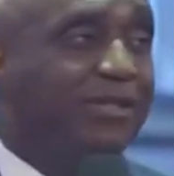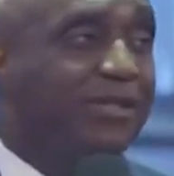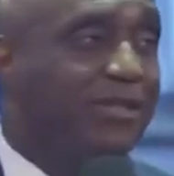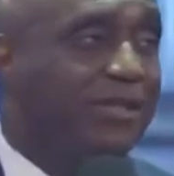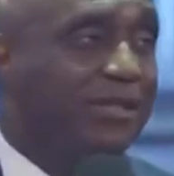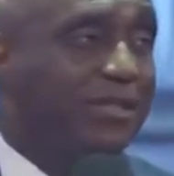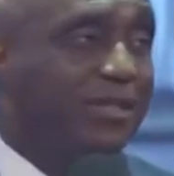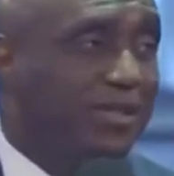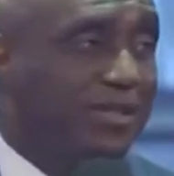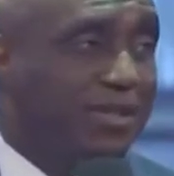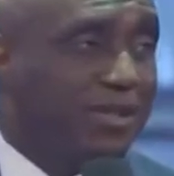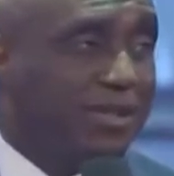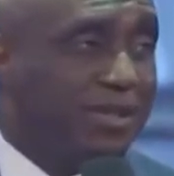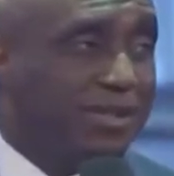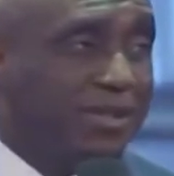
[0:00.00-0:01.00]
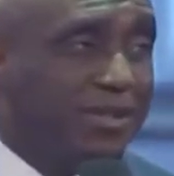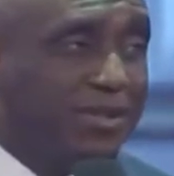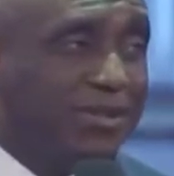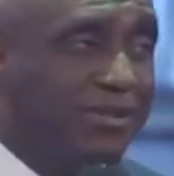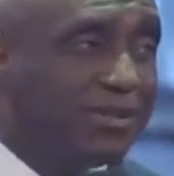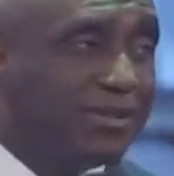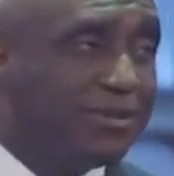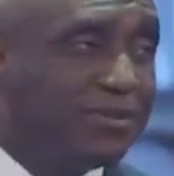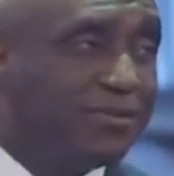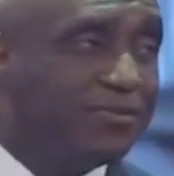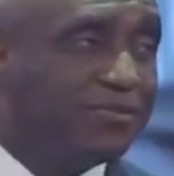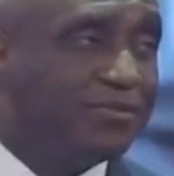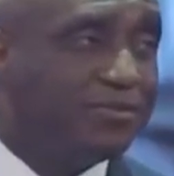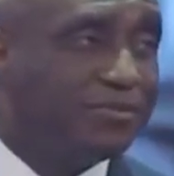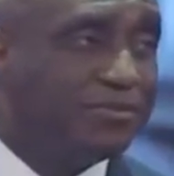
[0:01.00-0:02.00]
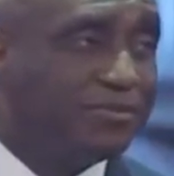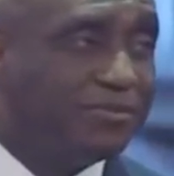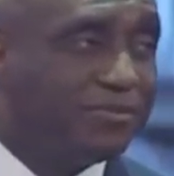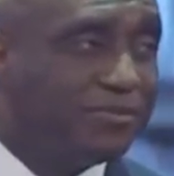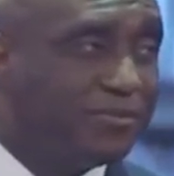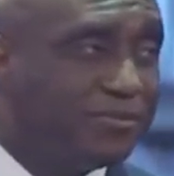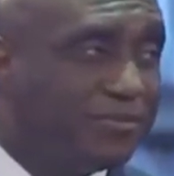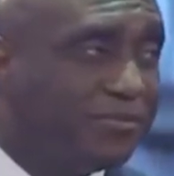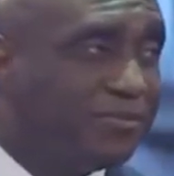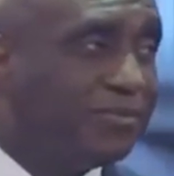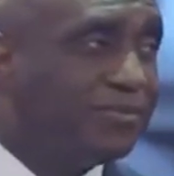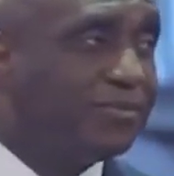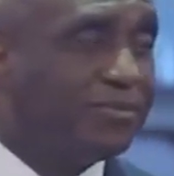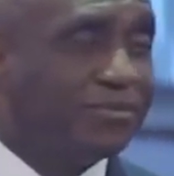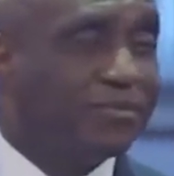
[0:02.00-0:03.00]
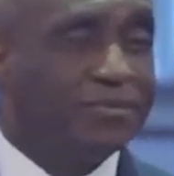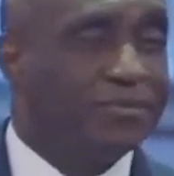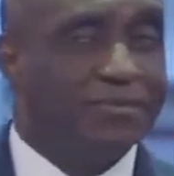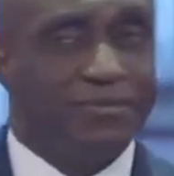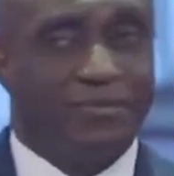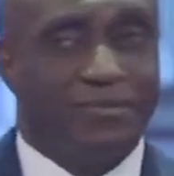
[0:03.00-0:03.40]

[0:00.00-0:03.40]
Nobody speaks.